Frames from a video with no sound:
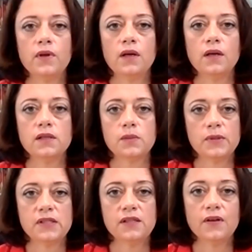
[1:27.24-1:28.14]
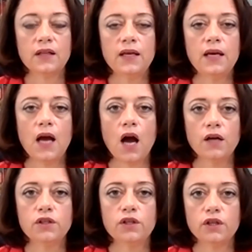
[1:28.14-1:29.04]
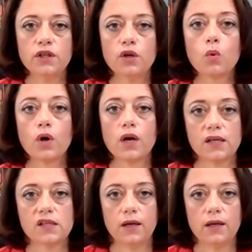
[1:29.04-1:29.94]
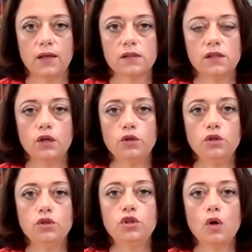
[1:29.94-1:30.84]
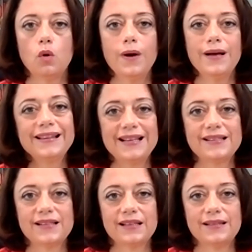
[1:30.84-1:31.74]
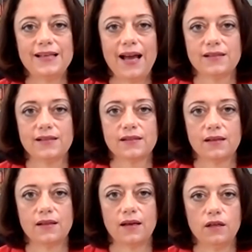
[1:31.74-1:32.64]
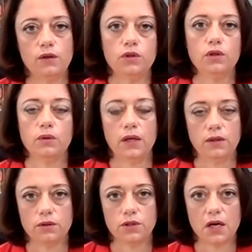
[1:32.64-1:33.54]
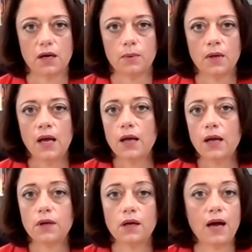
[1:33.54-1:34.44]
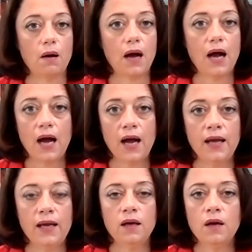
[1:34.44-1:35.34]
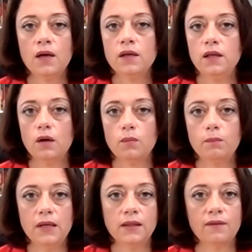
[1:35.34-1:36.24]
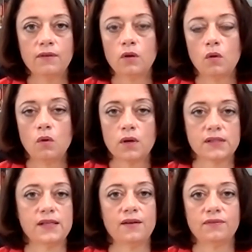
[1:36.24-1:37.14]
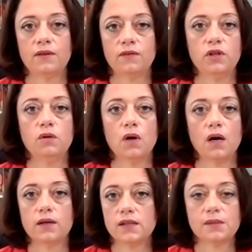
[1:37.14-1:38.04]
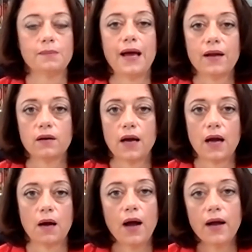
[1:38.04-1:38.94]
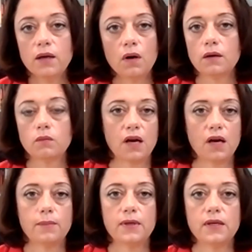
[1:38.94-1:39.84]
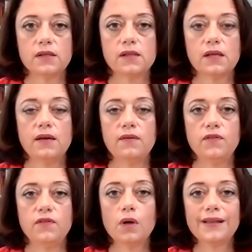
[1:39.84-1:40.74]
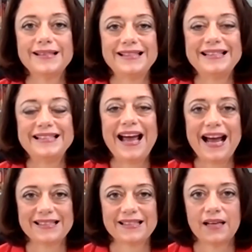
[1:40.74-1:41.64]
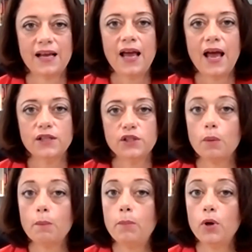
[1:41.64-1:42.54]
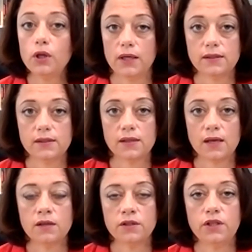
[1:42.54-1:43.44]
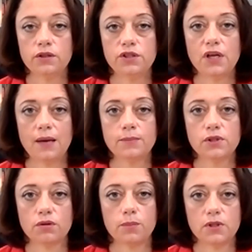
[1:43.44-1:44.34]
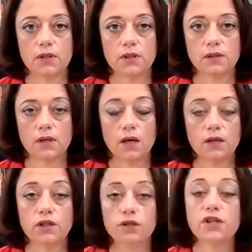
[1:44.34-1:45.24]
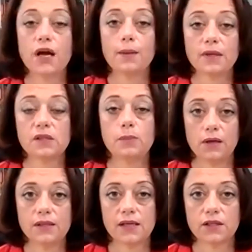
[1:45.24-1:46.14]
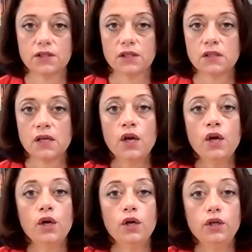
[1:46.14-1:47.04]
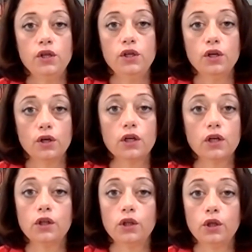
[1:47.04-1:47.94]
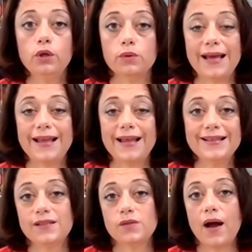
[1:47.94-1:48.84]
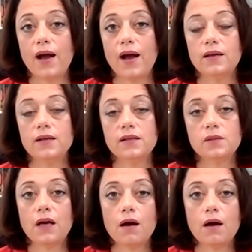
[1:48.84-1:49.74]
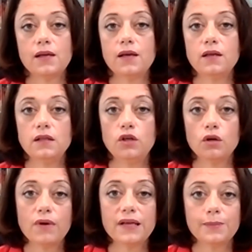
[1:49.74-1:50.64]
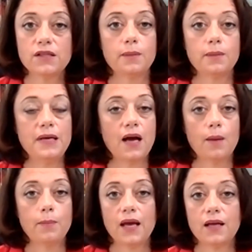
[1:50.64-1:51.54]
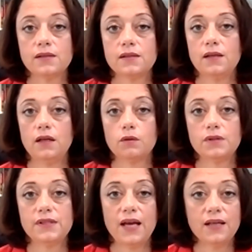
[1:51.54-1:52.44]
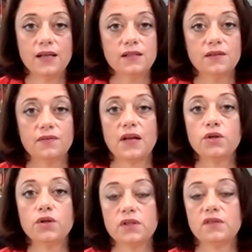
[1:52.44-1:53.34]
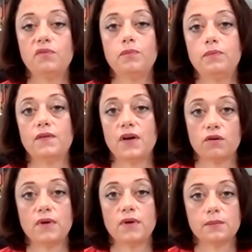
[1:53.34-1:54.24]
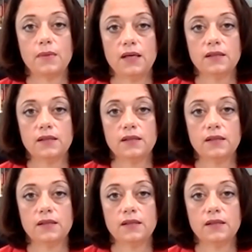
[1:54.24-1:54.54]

specifically under your work experience, you don't want to list tasks that you do in your job. I don't care how high, mid-level or staff level you are. It doesn't matter how high you are or what your job is. If you are listing tasks as your bullets under your job description, under your job experience sections, you're going to lose. And this is why. It's because your resume is going to be up against, tens, if not hundreds of other resumes.